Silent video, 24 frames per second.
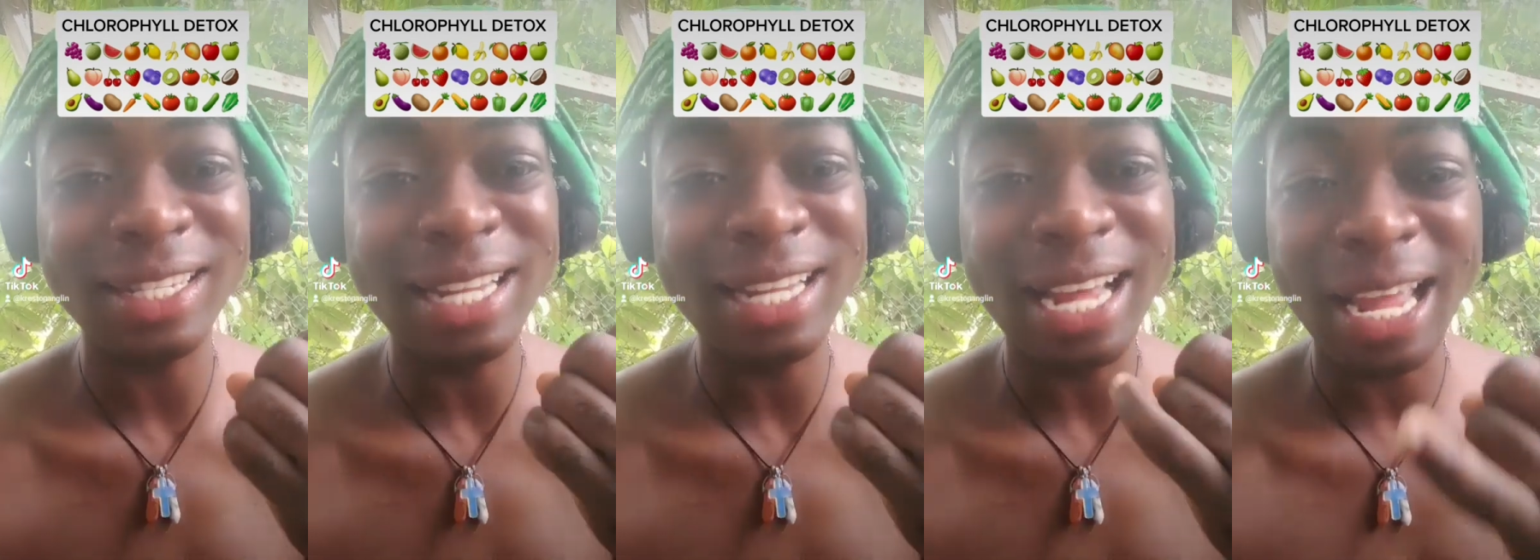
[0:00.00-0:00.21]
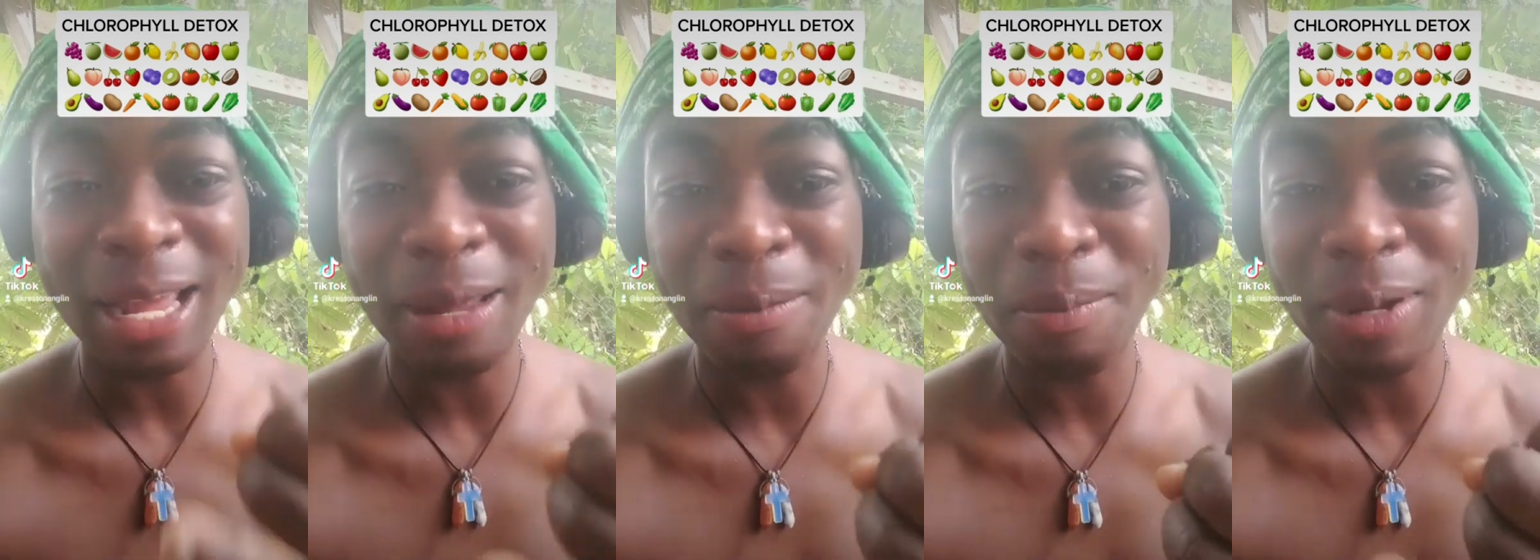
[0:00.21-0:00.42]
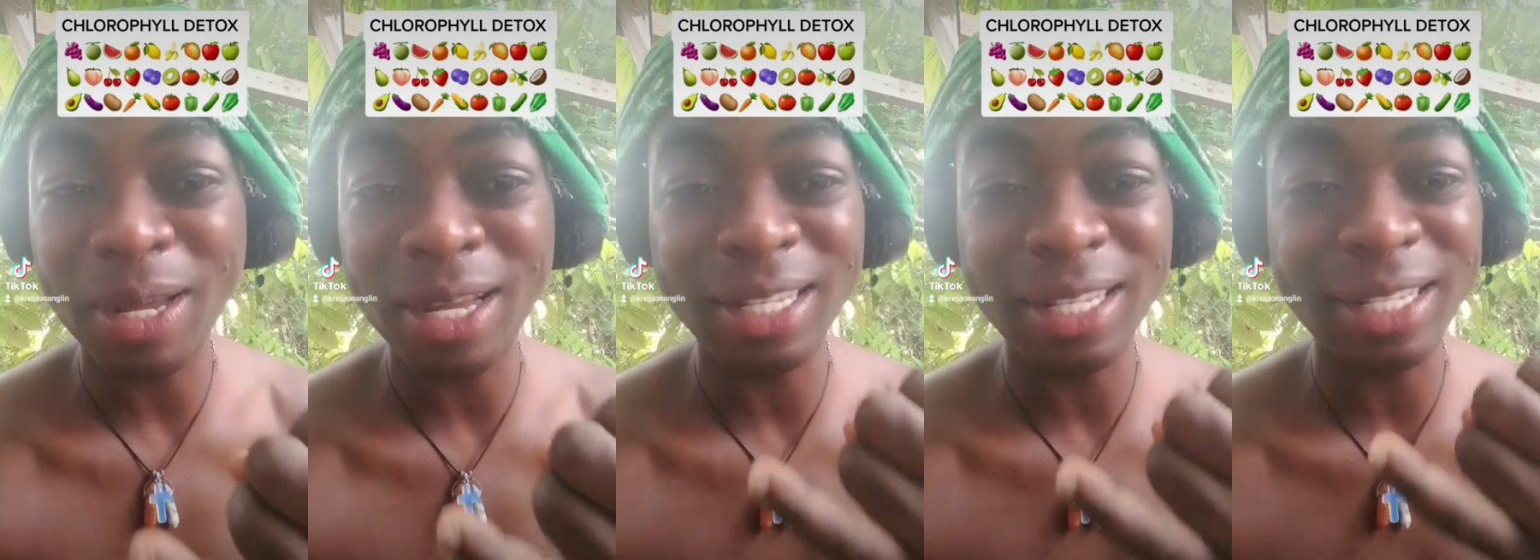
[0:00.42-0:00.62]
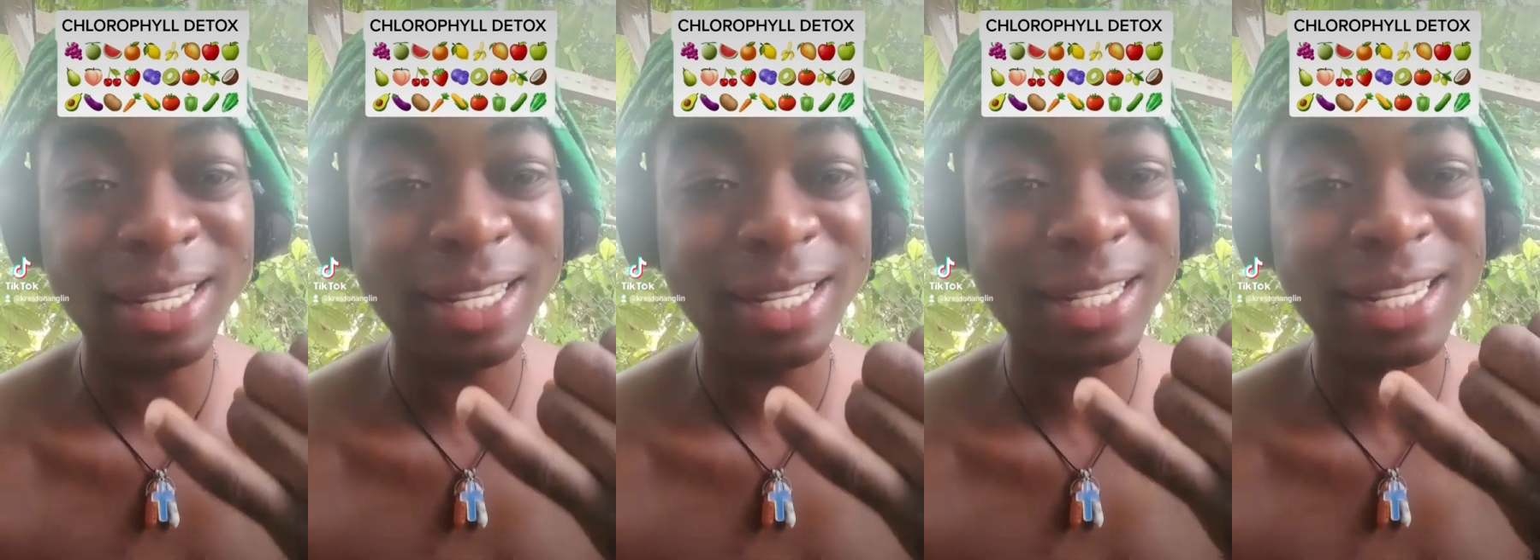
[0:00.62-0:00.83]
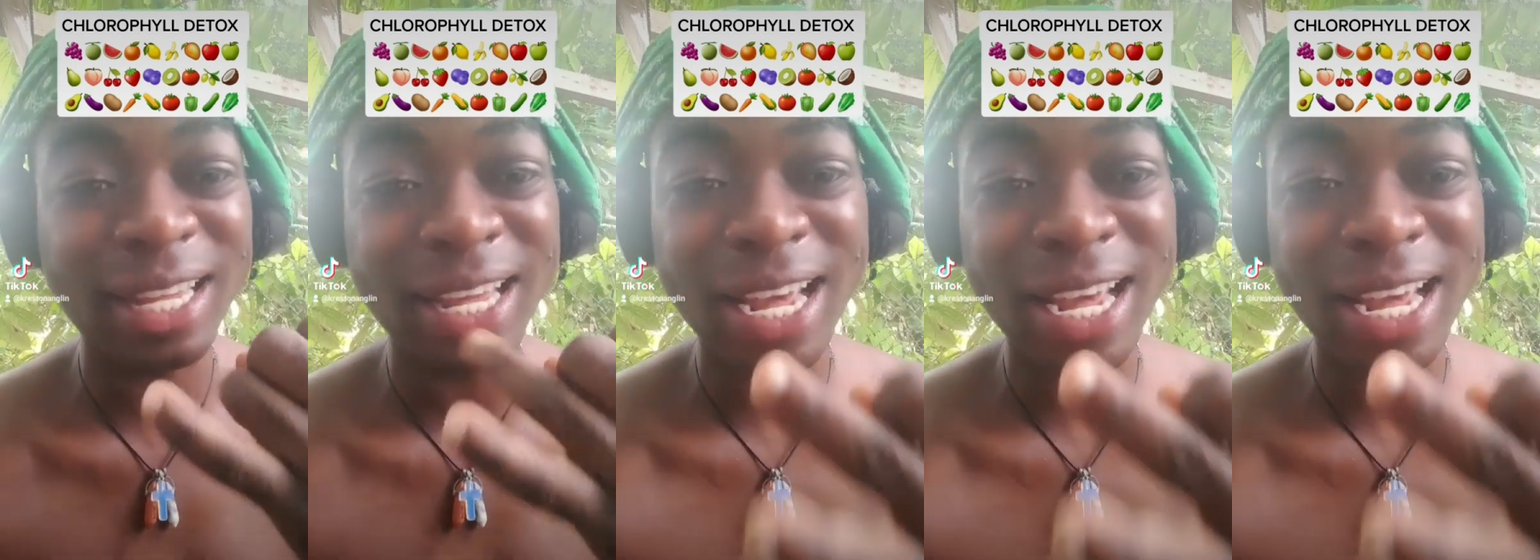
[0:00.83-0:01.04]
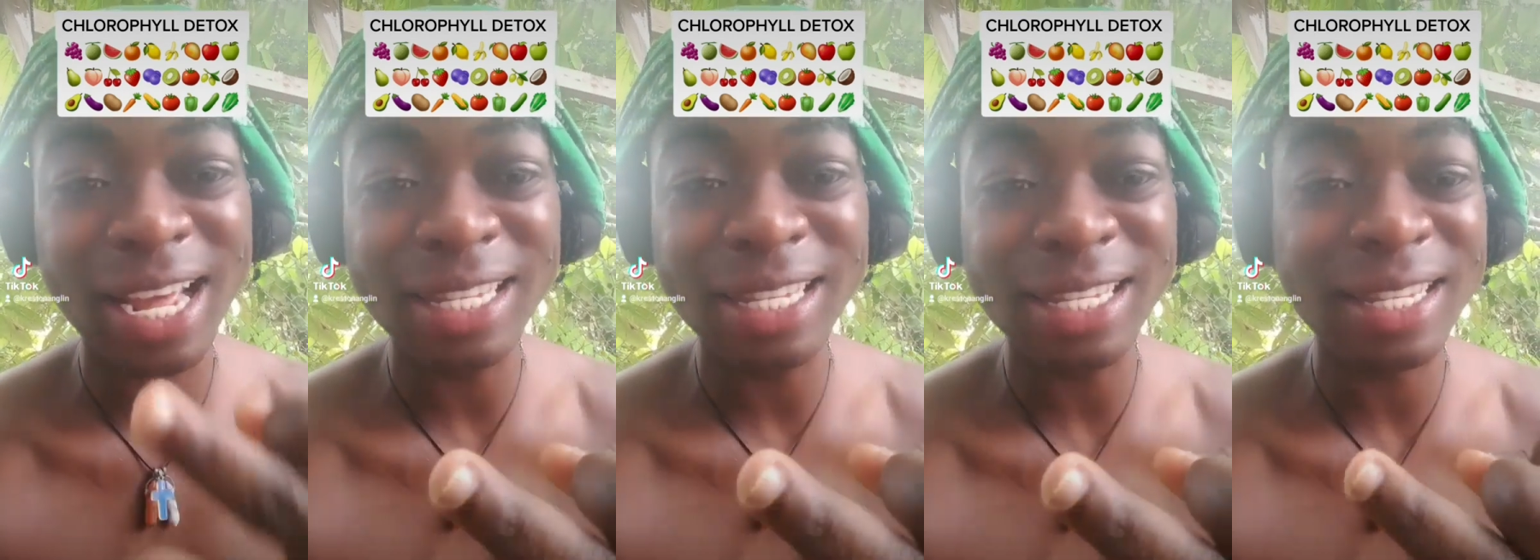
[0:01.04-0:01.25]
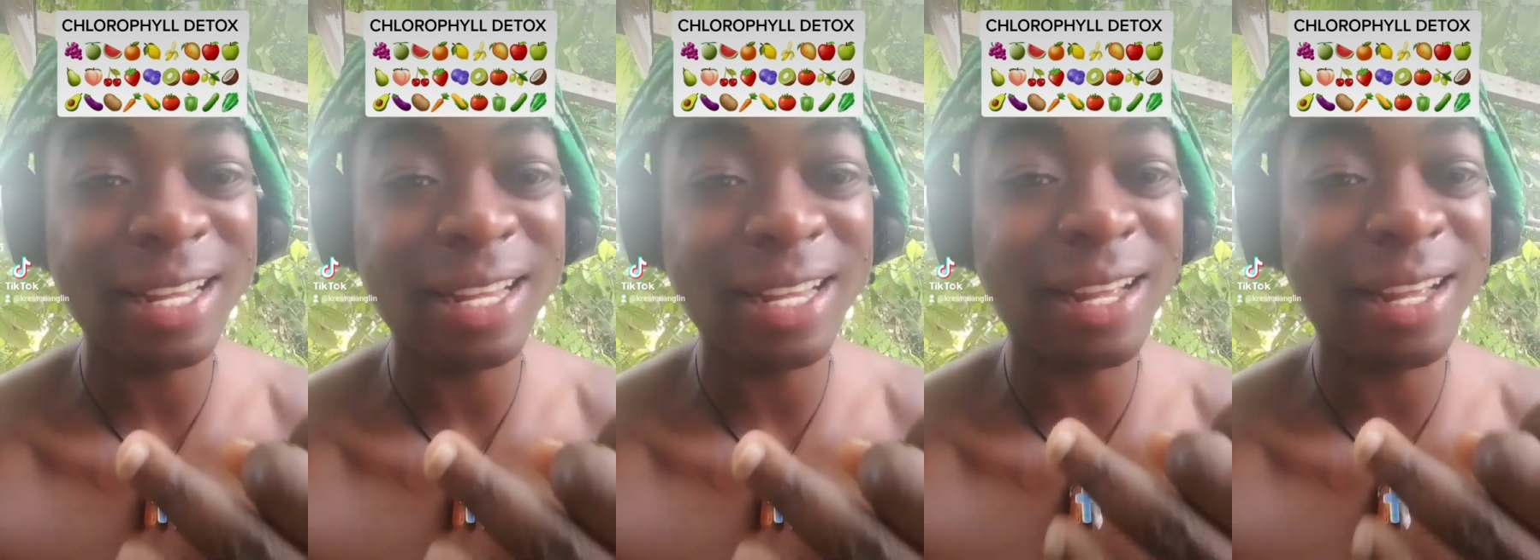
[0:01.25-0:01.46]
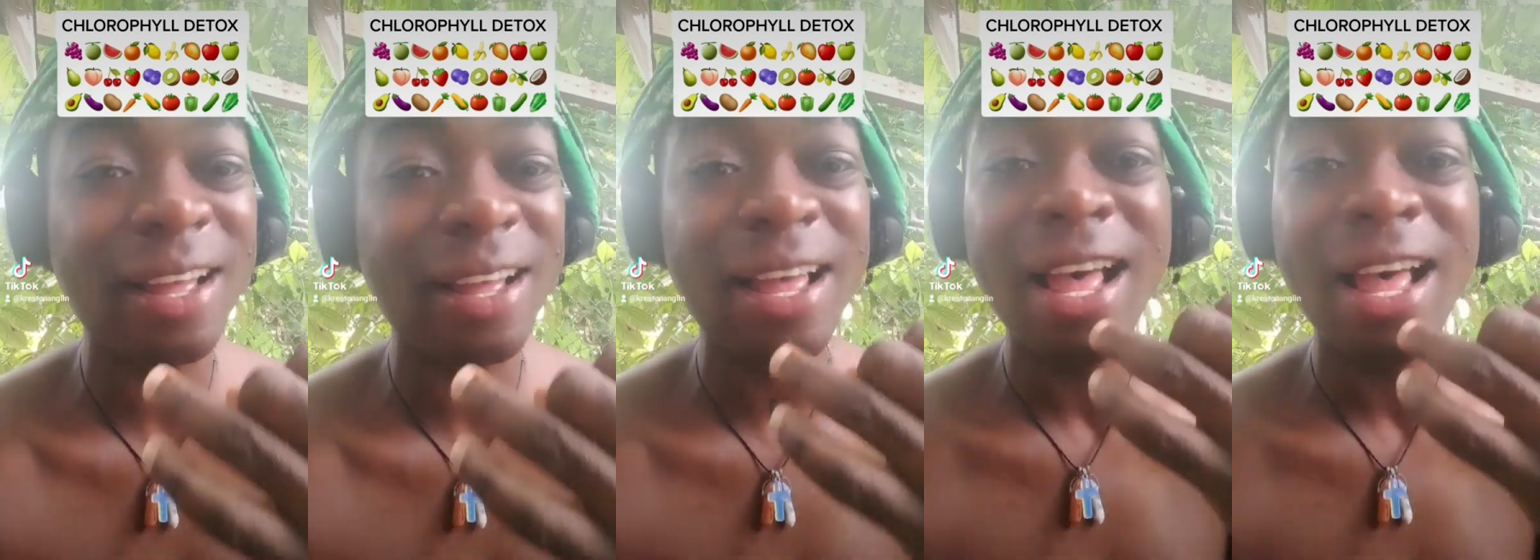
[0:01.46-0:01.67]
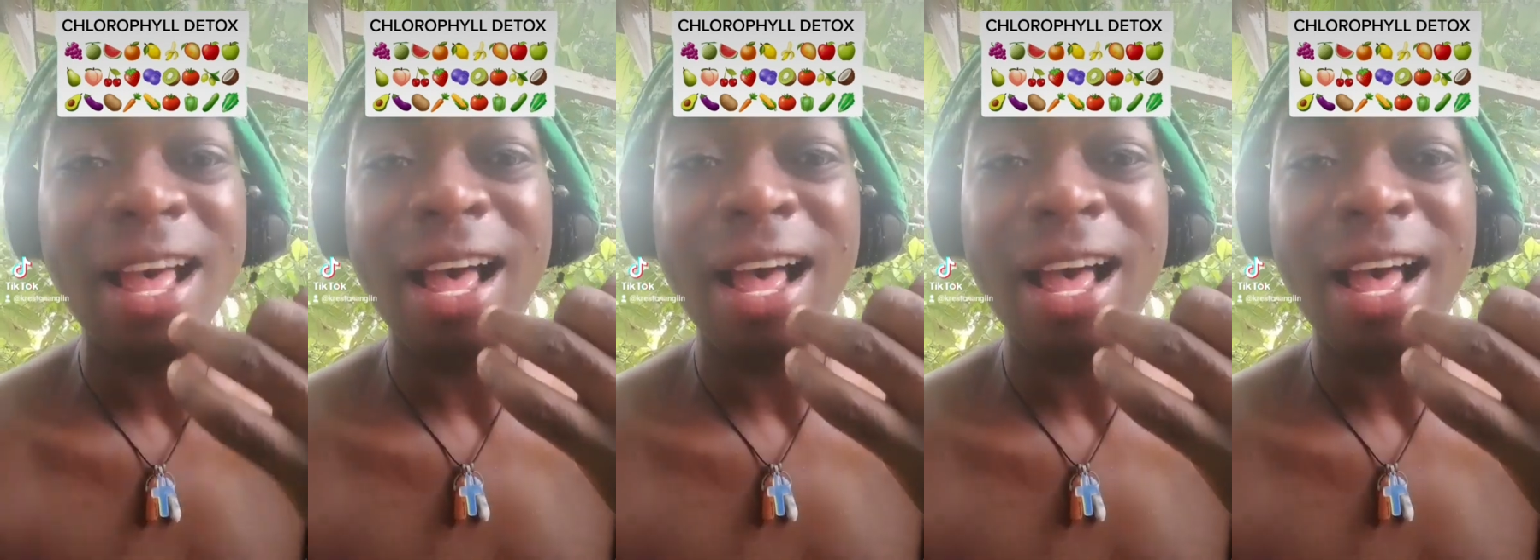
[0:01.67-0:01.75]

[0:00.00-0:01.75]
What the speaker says: diabetes, cancer,